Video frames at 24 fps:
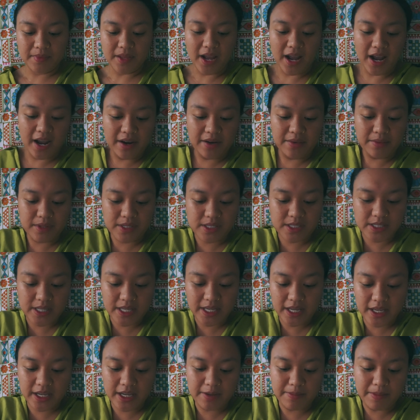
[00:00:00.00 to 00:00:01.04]
I was
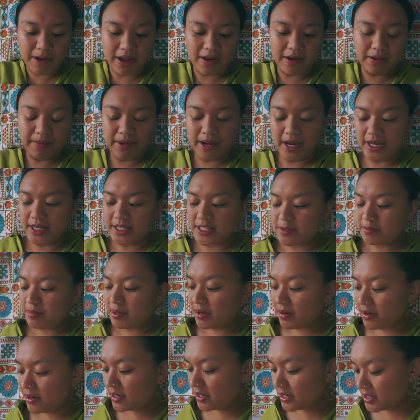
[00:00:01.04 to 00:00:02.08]
thinking about my
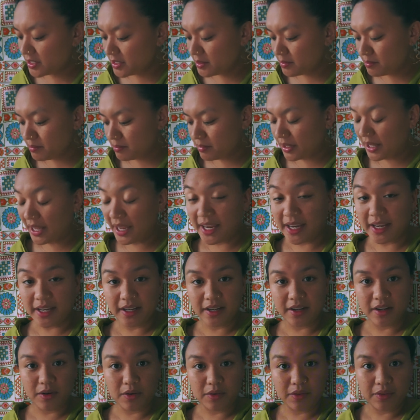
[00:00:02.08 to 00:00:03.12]
experience
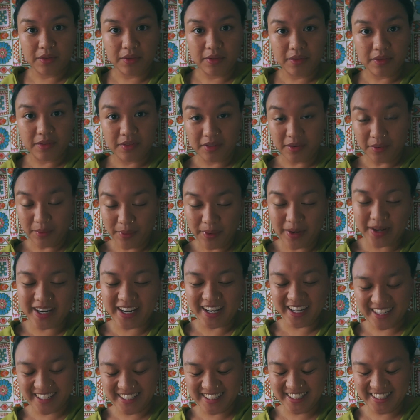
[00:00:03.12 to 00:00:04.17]
playing the
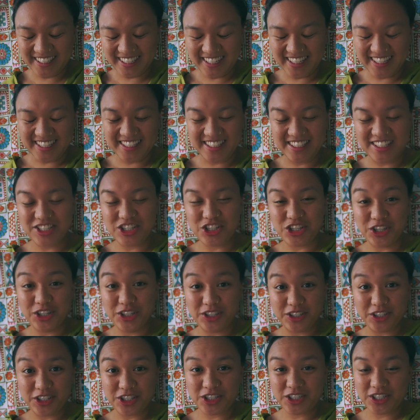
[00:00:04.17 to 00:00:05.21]
organ in
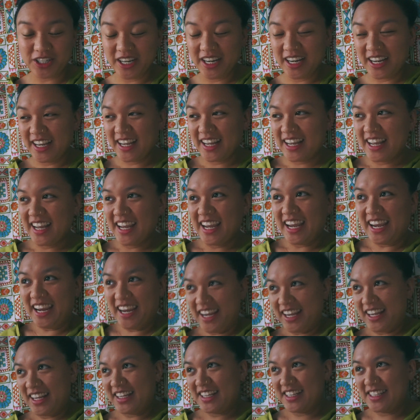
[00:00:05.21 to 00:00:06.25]
church,
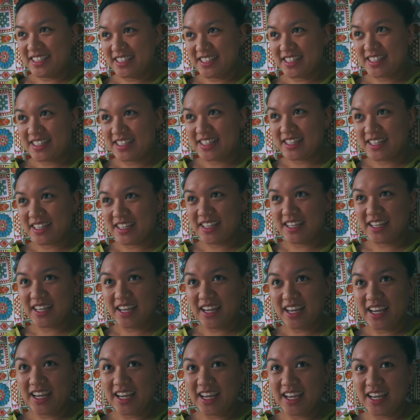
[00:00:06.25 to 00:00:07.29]
and
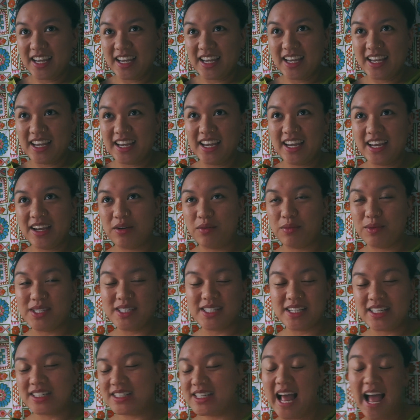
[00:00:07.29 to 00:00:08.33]
it was
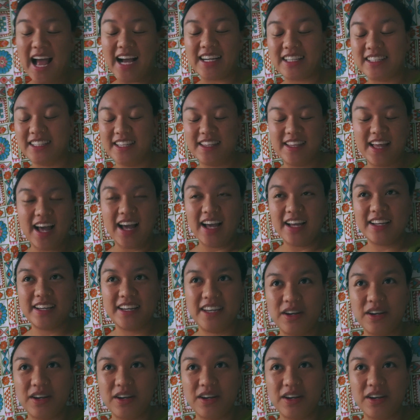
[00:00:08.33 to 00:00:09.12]
exactly that.